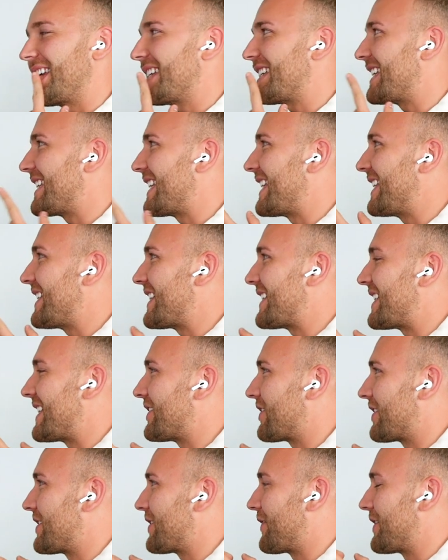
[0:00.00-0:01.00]
It's
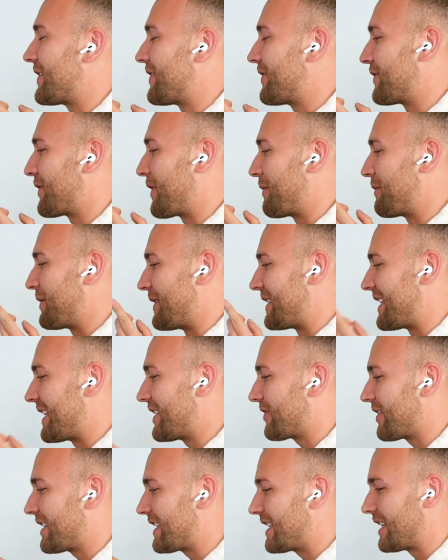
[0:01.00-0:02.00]
interesting. Sorry to interrupt you. It's
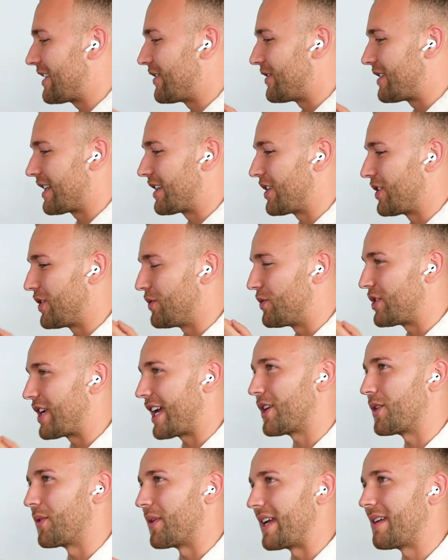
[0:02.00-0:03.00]
interesting that you said that you
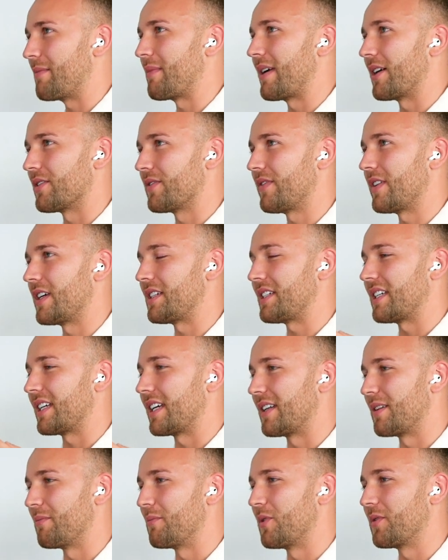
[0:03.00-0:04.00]
check your emails first
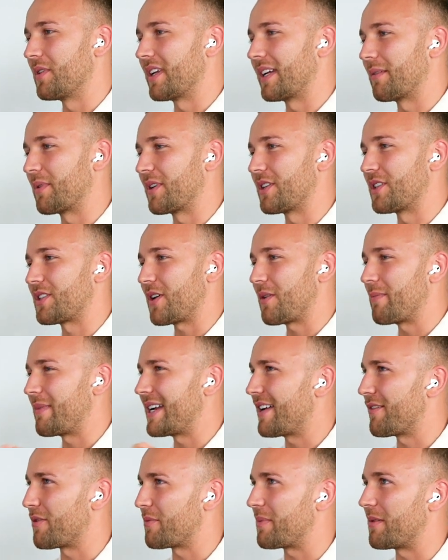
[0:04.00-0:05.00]
thing in the morning, because so
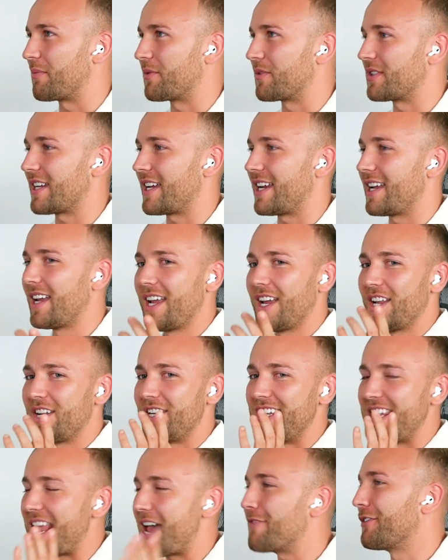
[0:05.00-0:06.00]
many other people say
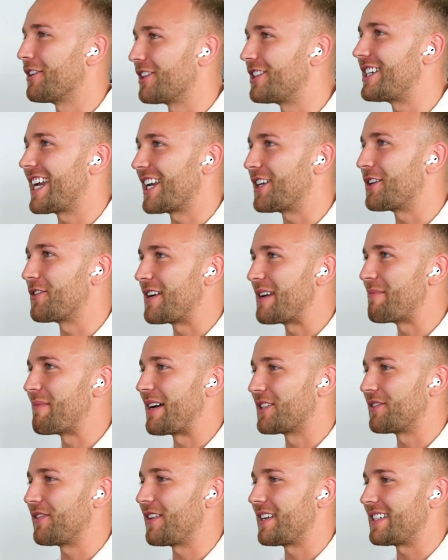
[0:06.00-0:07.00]
never check your
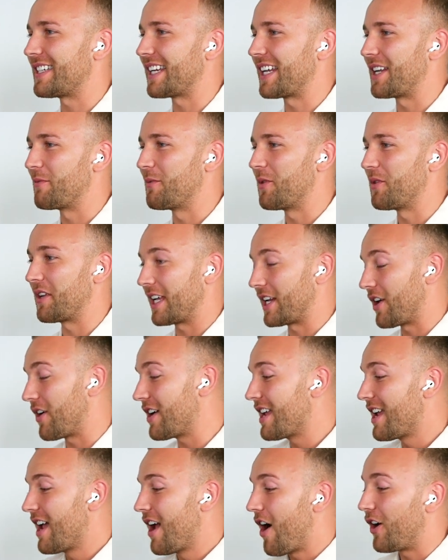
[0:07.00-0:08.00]
emails first thing in the morning, and
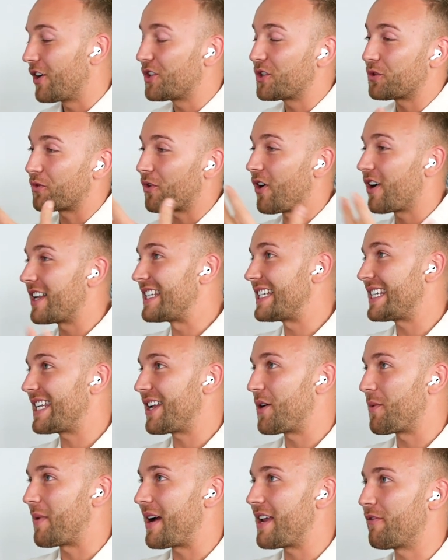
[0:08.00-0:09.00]
I try and
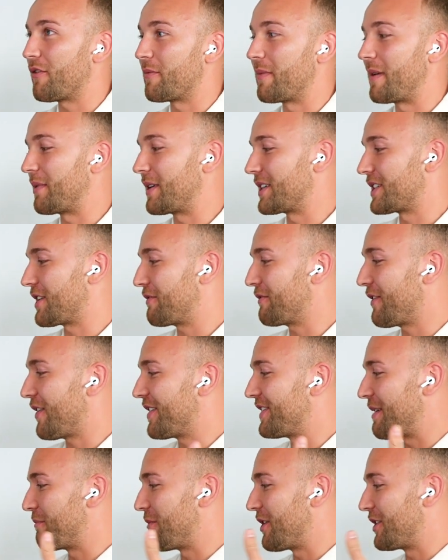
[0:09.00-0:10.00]
stay away from it because I
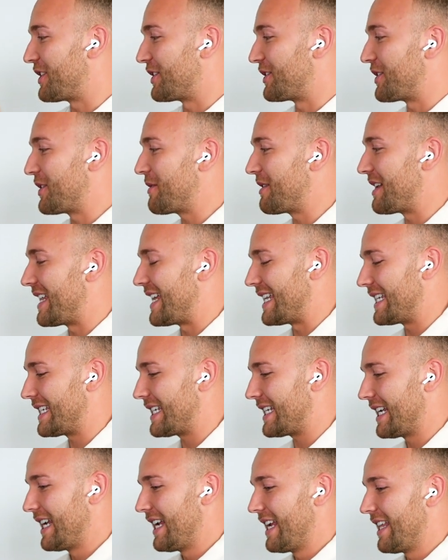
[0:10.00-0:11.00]
find that my to-do
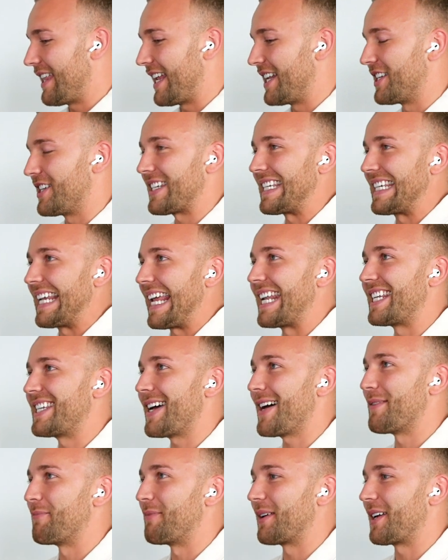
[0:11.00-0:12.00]
list then doesn't get
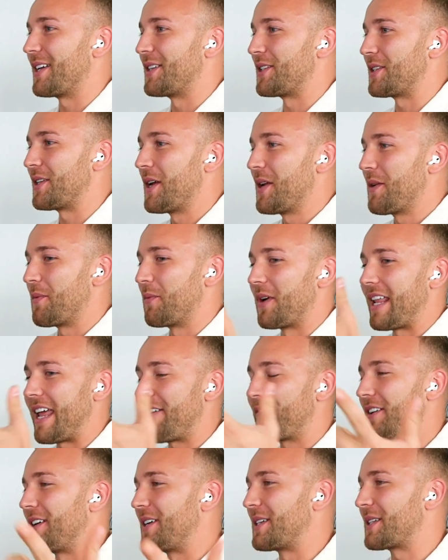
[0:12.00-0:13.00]
done because
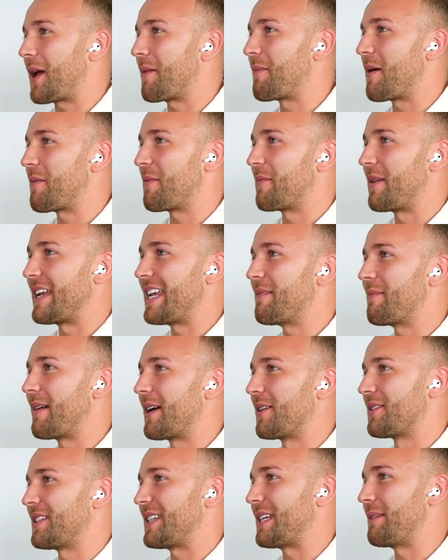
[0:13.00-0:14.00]
whatever has come up on my
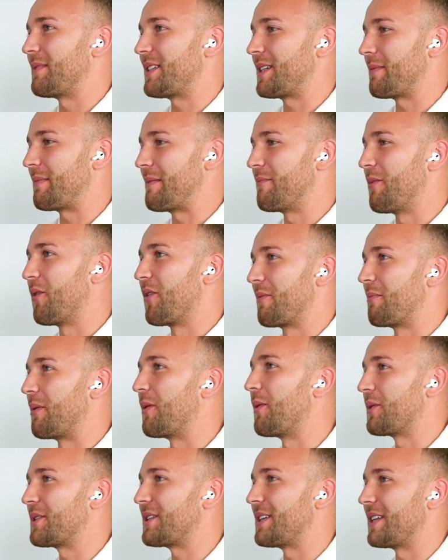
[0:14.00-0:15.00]
email seems to be more
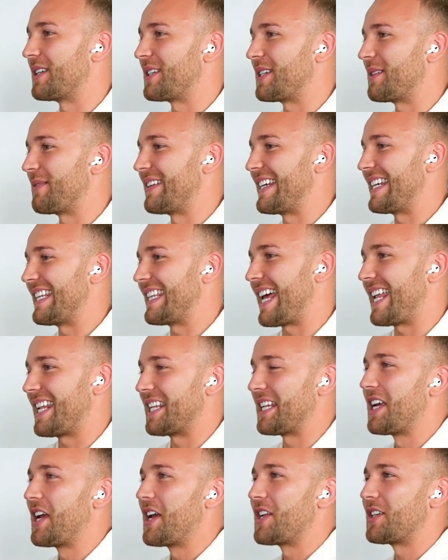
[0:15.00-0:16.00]
important to me
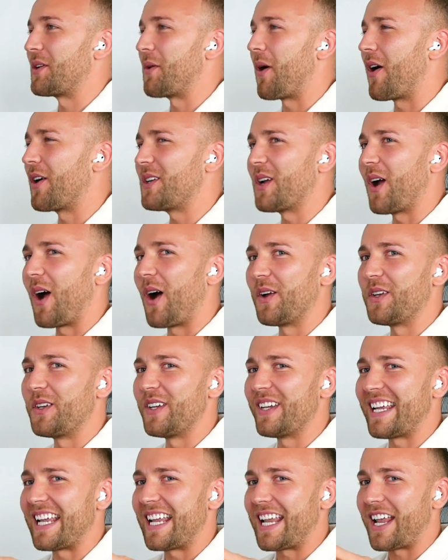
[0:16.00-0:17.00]
than. So
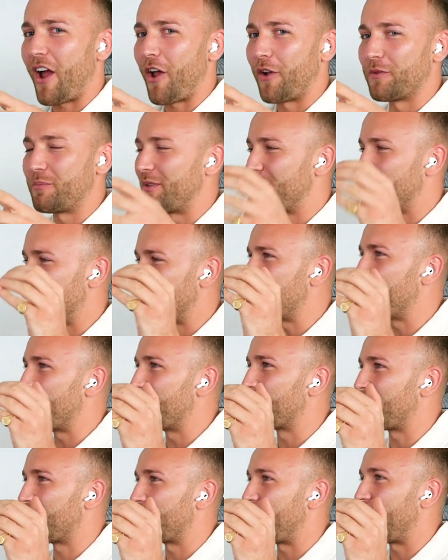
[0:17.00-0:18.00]
I presume
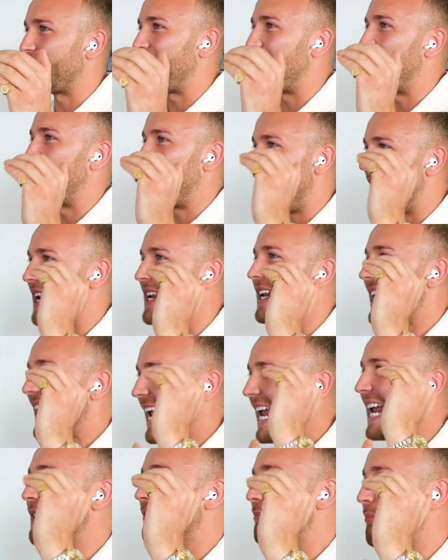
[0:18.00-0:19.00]
you've got like a
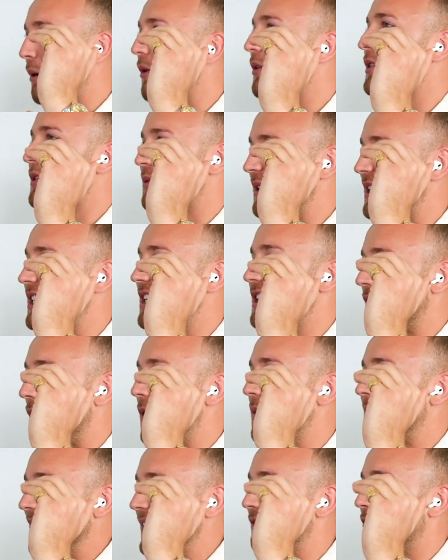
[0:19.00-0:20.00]
inbox which is
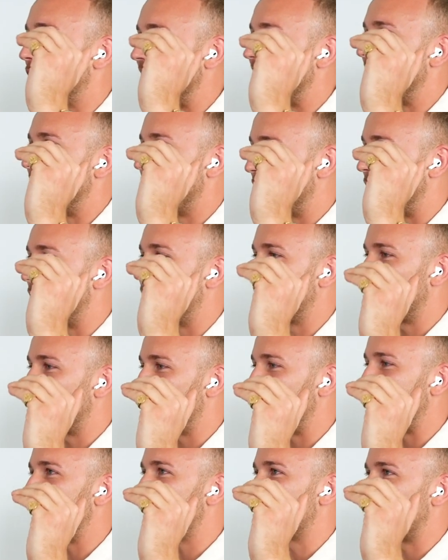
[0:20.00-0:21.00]
only really
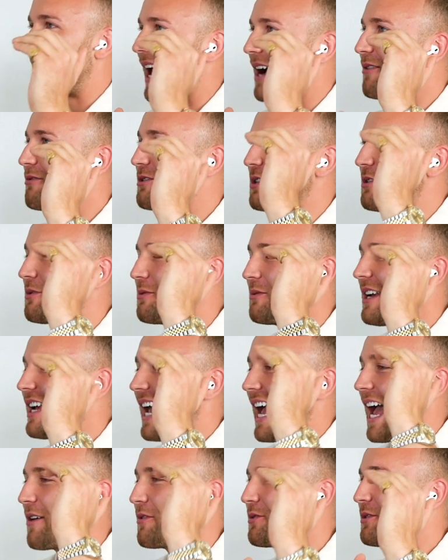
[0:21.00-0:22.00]
important things, or how do
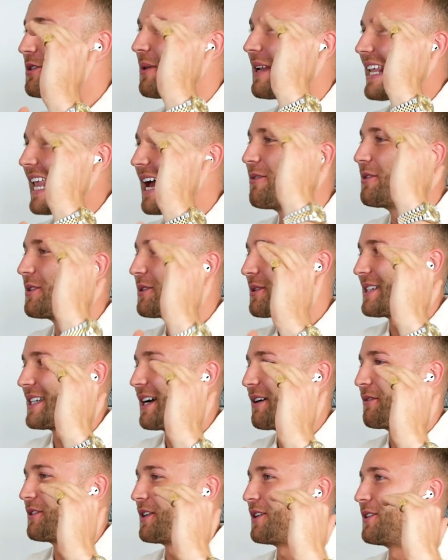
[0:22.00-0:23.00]
you allow
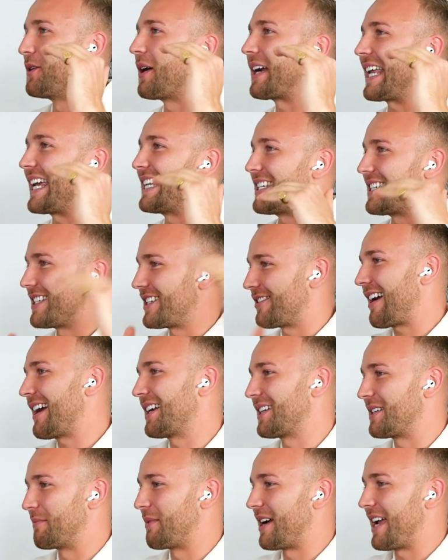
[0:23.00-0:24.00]
yourself to not get
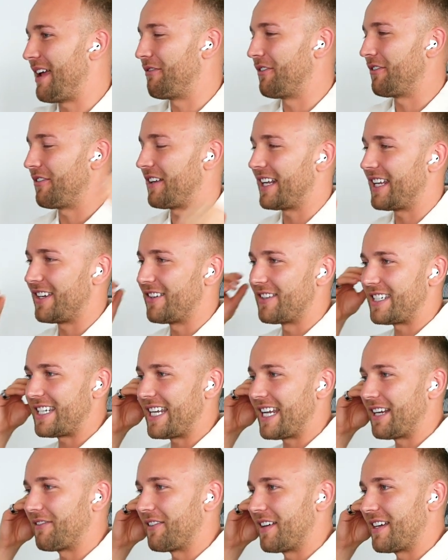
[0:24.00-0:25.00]
distracted by everything that you're
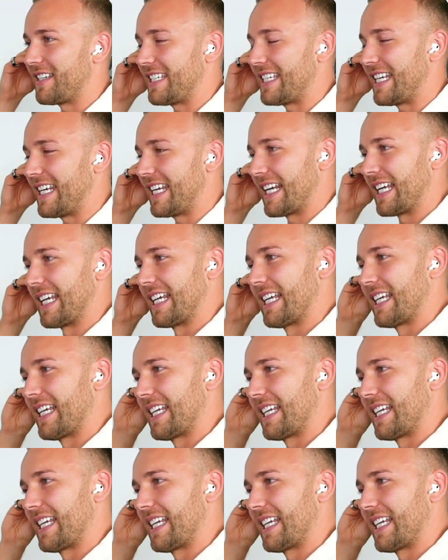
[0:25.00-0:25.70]
seeing first thing?